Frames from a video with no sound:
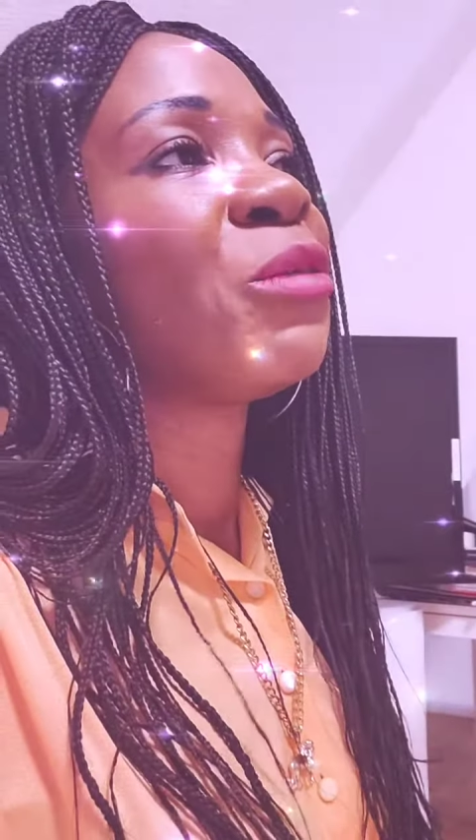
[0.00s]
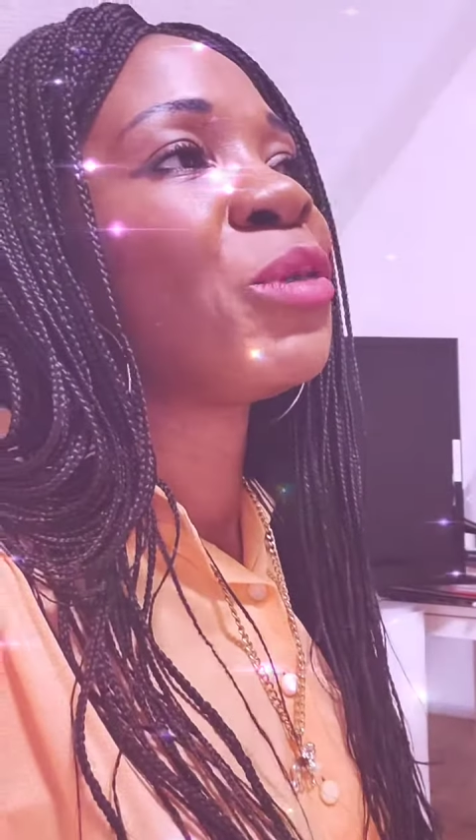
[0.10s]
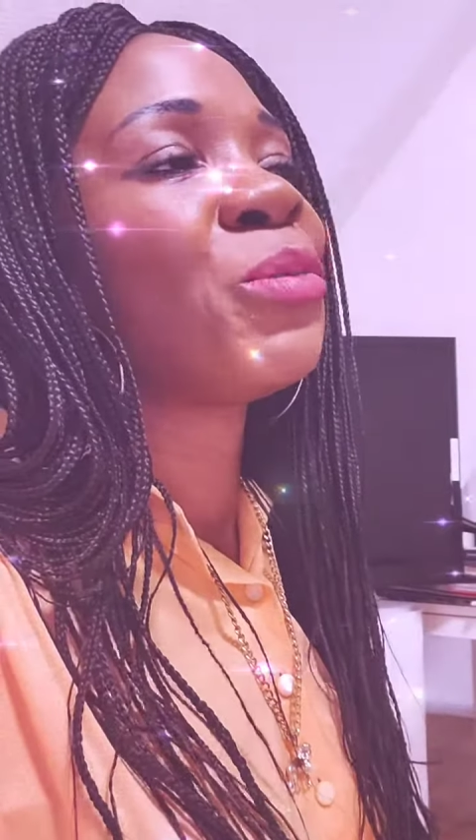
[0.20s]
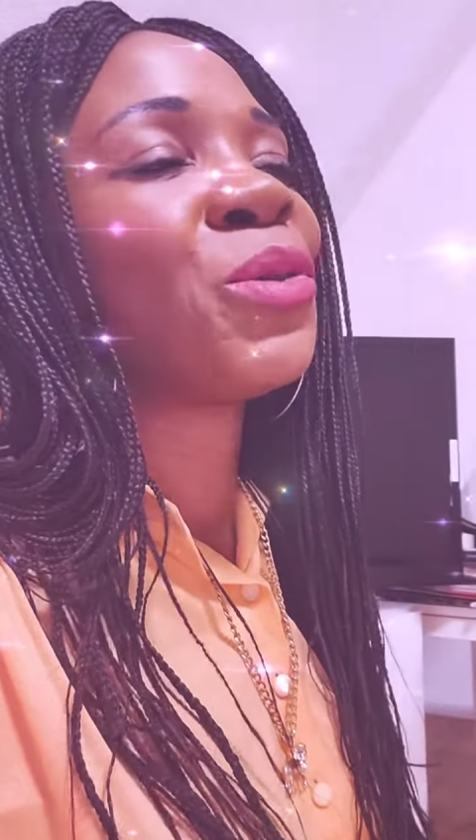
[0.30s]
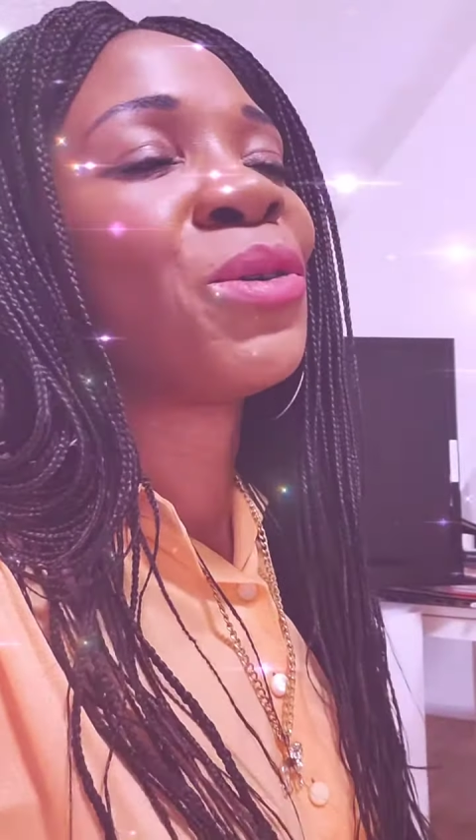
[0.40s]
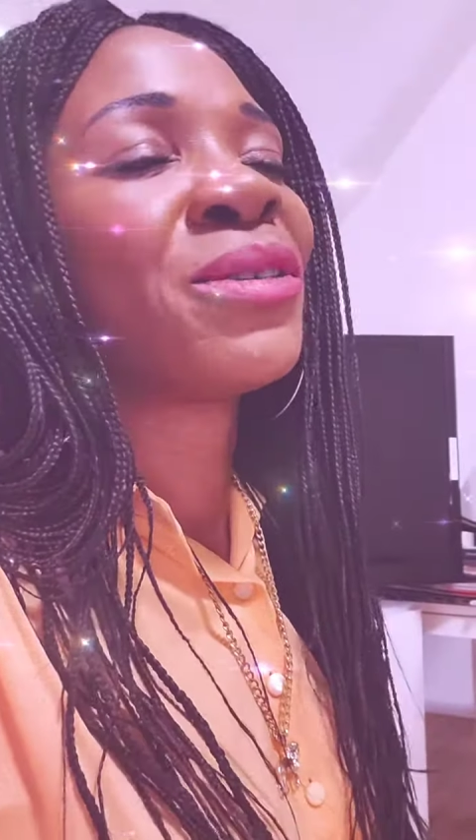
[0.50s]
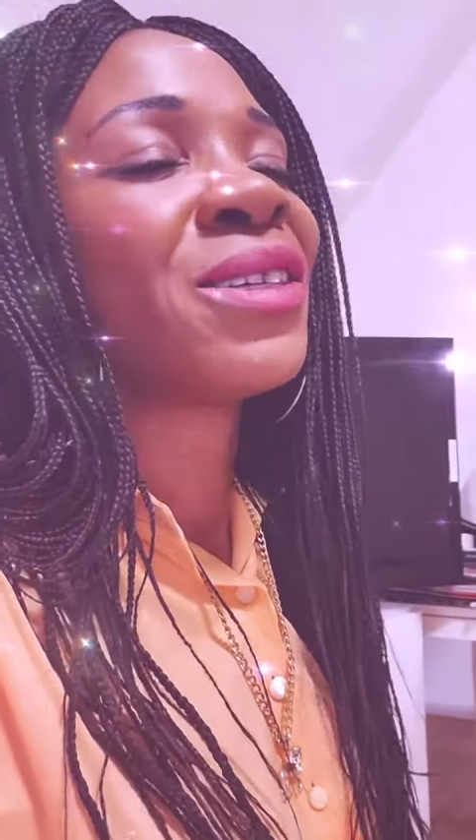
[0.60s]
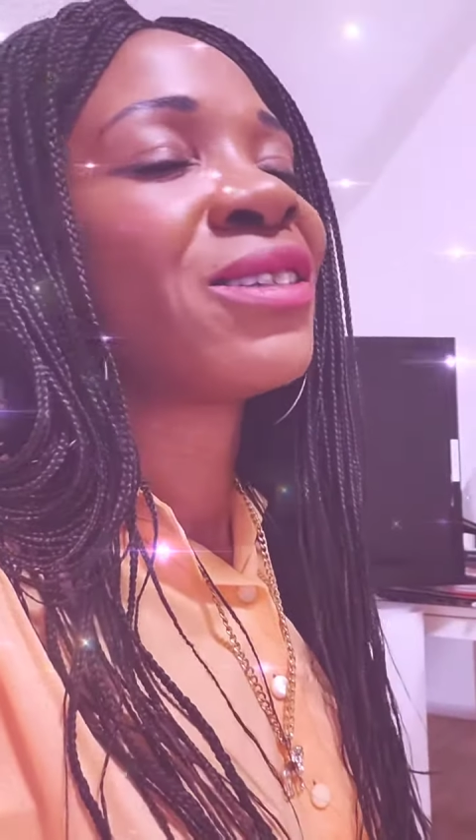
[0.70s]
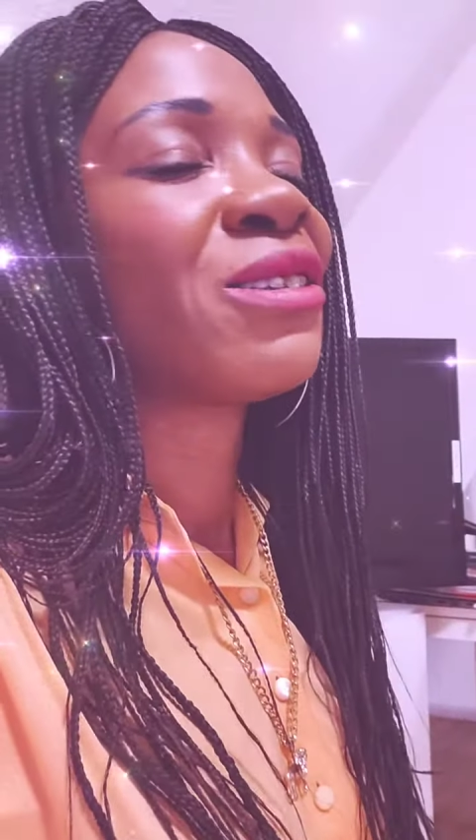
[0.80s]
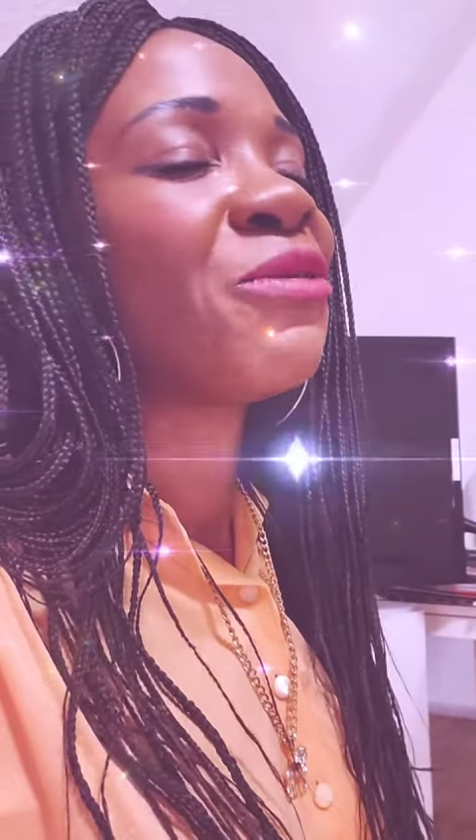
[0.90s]
people
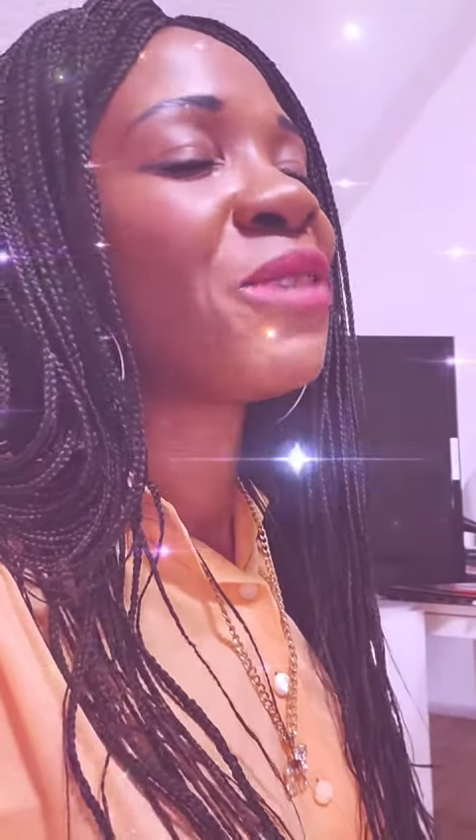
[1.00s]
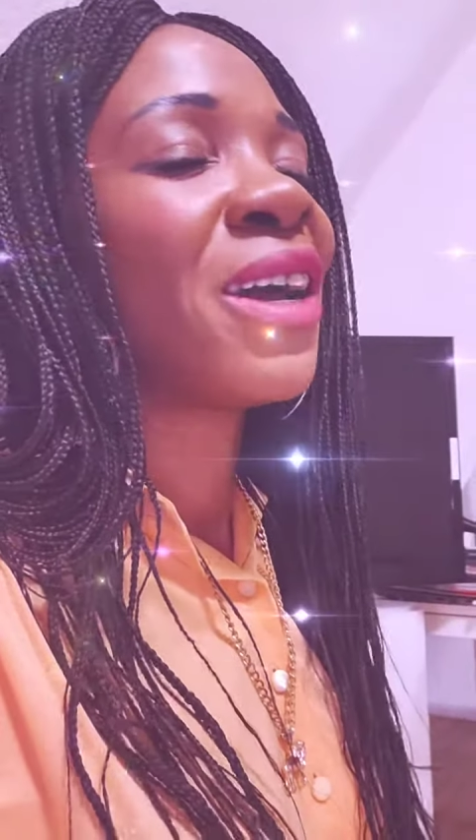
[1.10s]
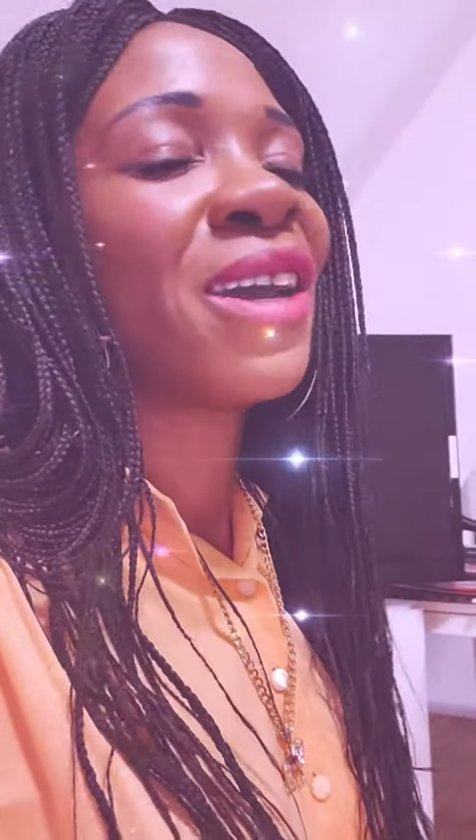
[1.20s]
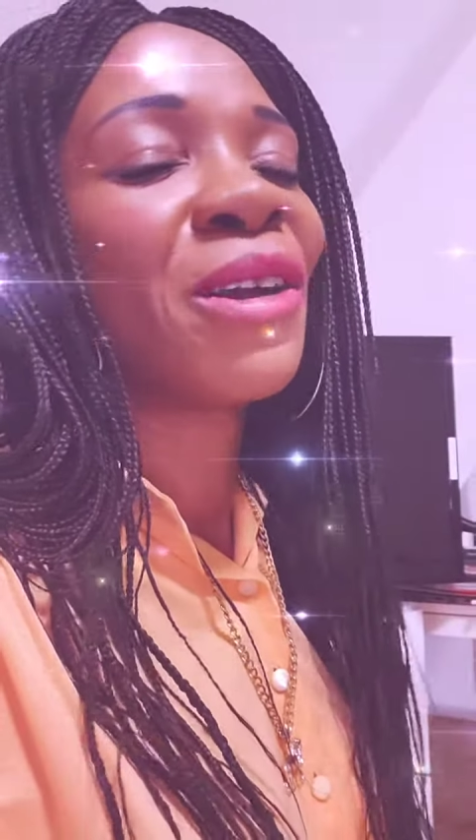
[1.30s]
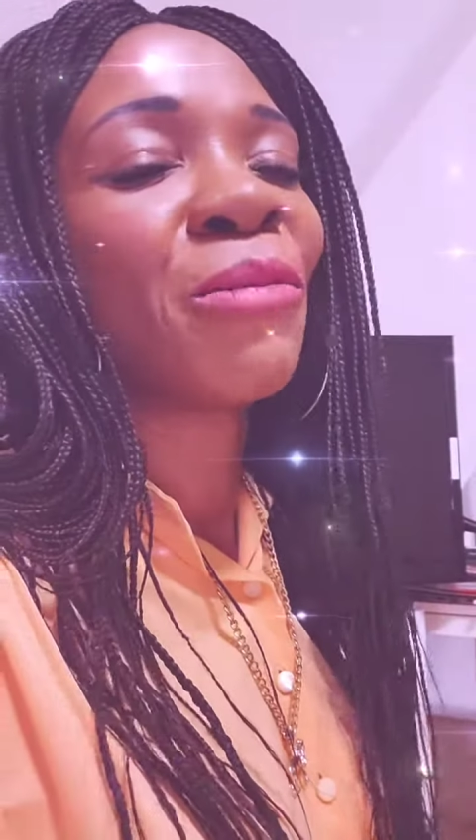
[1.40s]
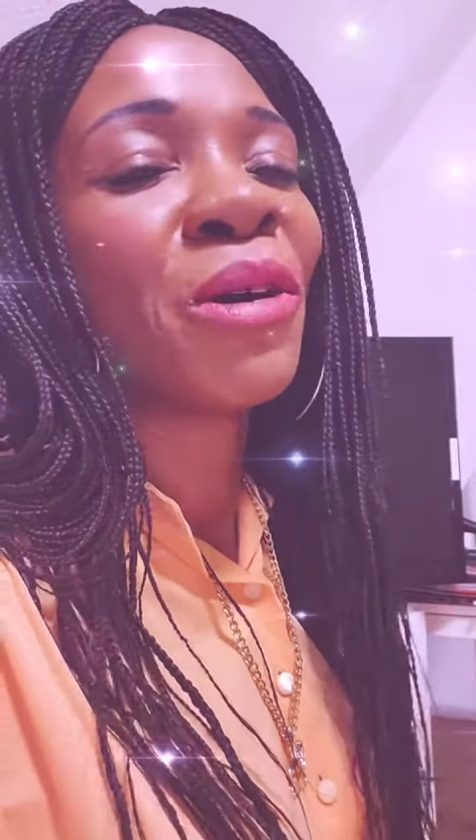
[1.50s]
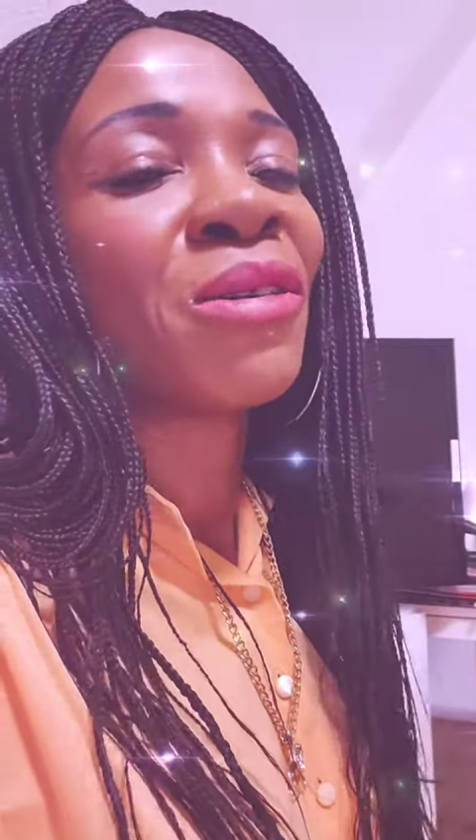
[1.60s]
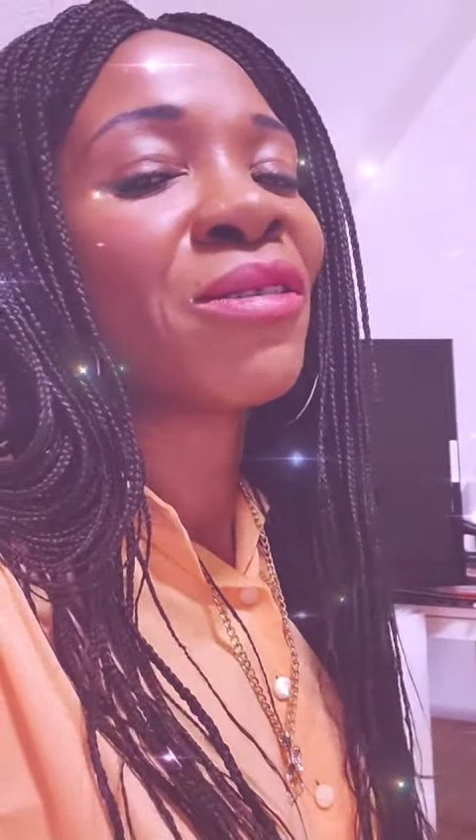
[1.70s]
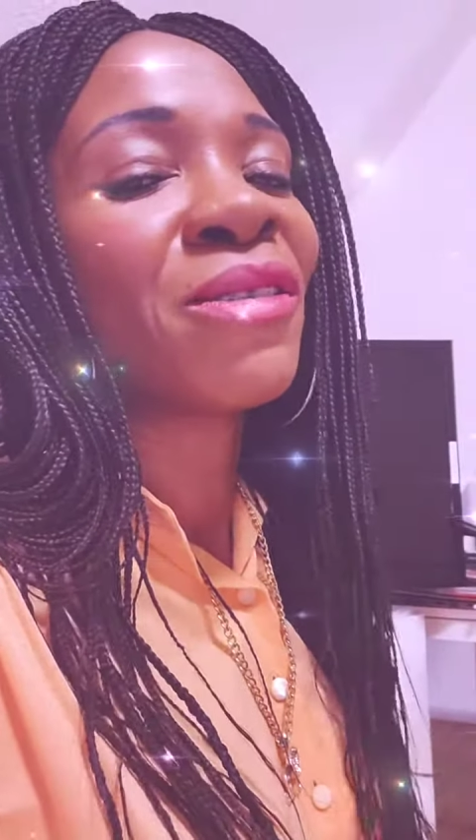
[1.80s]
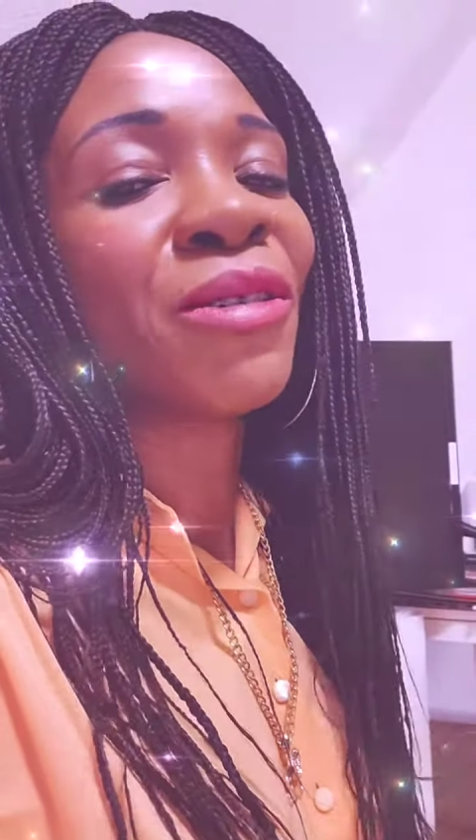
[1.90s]
testifying
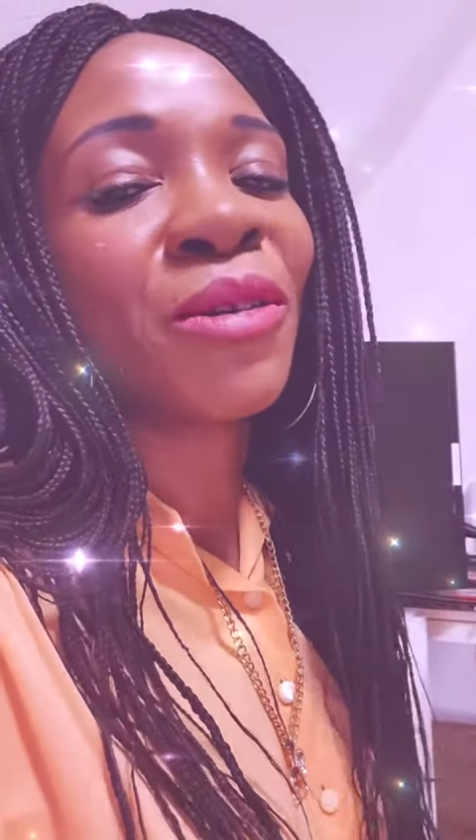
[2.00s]
about, you